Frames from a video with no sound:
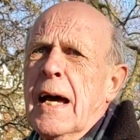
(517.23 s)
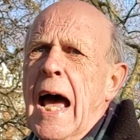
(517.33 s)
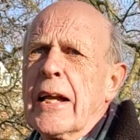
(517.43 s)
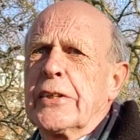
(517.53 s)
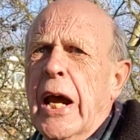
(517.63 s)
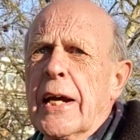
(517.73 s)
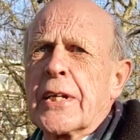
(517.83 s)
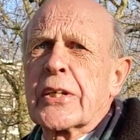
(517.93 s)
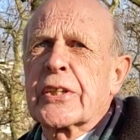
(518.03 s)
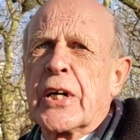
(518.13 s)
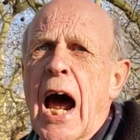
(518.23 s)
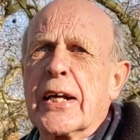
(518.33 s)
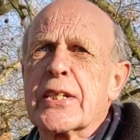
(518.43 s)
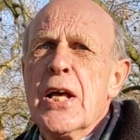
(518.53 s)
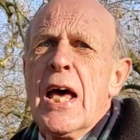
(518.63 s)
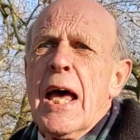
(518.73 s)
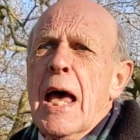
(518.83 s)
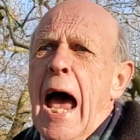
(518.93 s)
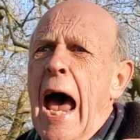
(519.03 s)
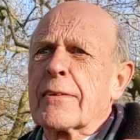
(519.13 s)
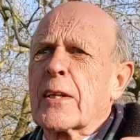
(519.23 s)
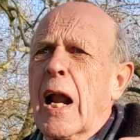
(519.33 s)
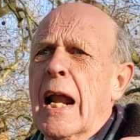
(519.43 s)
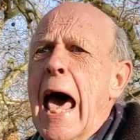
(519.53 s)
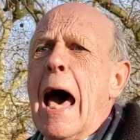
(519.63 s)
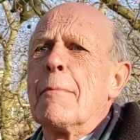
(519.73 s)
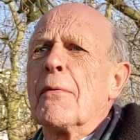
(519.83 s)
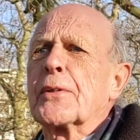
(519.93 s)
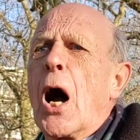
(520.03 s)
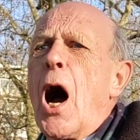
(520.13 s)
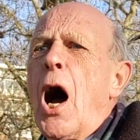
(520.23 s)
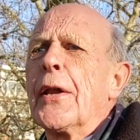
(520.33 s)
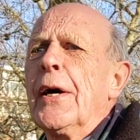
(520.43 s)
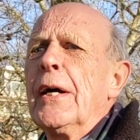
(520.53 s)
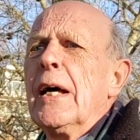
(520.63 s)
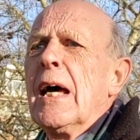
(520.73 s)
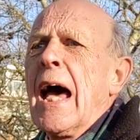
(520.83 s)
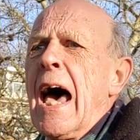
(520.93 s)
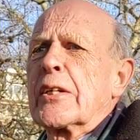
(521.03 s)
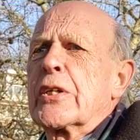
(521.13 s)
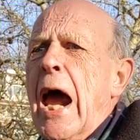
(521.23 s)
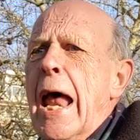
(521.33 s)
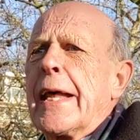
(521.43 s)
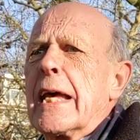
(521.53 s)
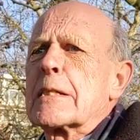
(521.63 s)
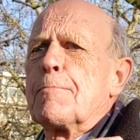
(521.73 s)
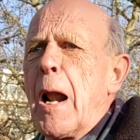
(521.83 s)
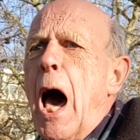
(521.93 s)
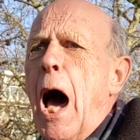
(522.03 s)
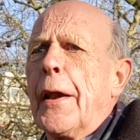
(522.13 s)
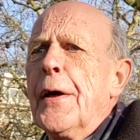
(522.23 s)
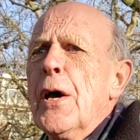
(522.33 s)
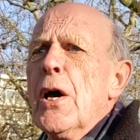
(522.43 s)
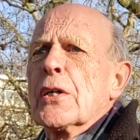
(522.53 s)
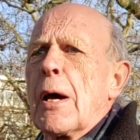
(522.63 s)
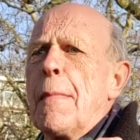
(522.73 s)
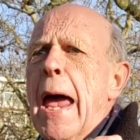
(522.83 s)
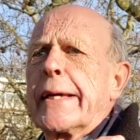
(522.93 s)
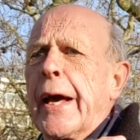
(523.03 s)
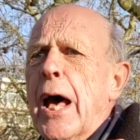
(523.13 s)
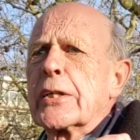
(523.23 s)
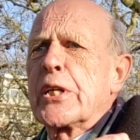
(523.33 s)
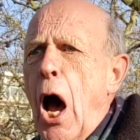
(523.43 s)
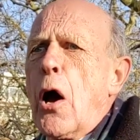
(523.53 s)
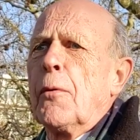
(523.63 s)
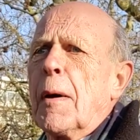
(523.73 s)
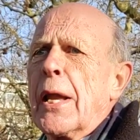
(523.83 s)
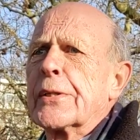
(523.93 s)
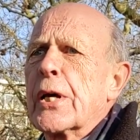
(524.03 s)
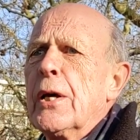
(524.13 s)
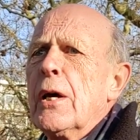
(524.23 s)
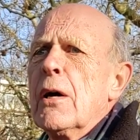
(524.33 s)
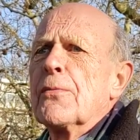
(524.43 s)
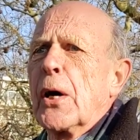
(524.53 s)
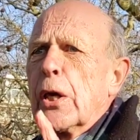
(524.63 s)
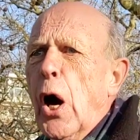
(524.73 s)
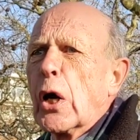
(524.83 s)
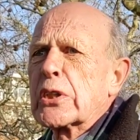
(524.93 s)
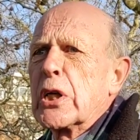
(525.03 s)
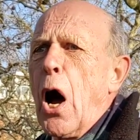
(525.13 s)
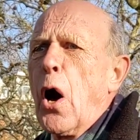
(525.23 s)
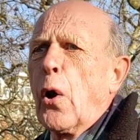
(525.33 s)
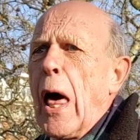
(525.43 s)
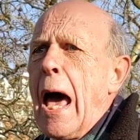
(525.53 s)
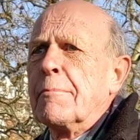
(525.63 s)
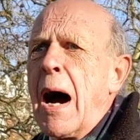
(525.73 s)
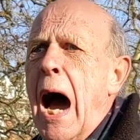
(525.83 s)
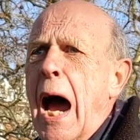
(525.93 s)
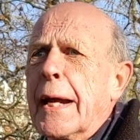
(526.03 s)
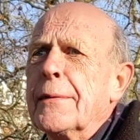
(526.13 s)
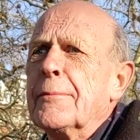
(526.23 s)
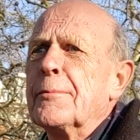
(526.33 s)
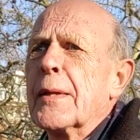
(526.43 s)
And Jesus Christ, as the Lamb of God, has shed his blood to make an atonement for your soul and mine,